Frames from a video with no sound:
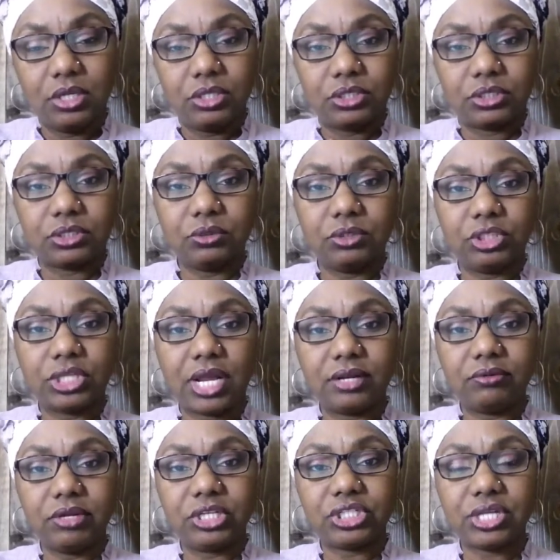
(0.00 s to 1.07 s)
So
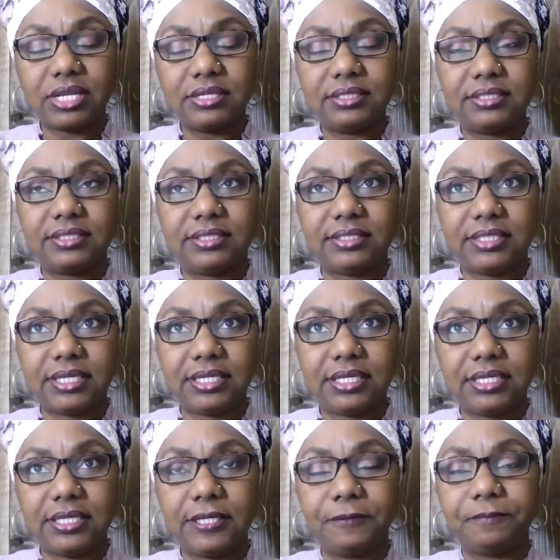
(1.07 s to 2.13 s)
Generation
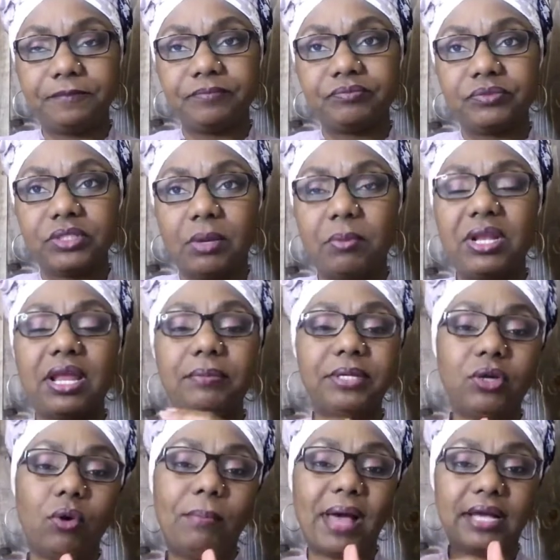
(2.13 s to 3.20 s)
Z, but let me
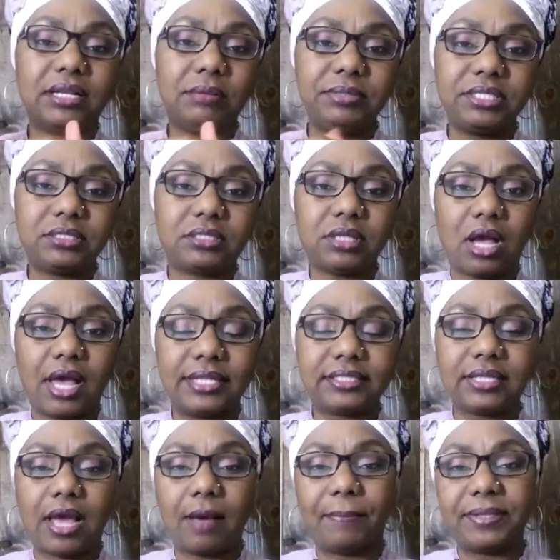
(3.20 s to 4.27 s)
go back. Let me
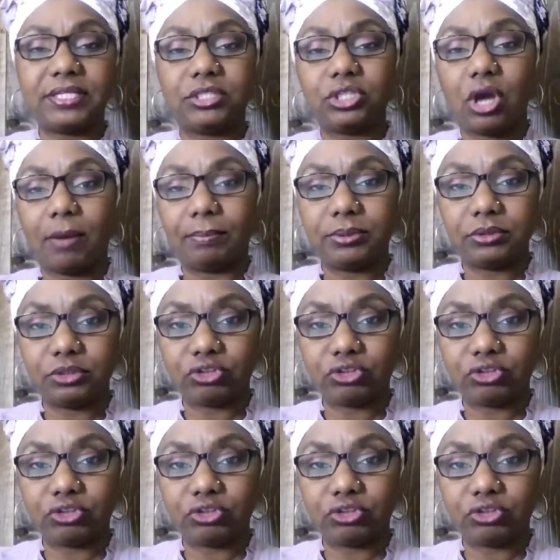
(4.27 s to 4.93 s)
start up at the top.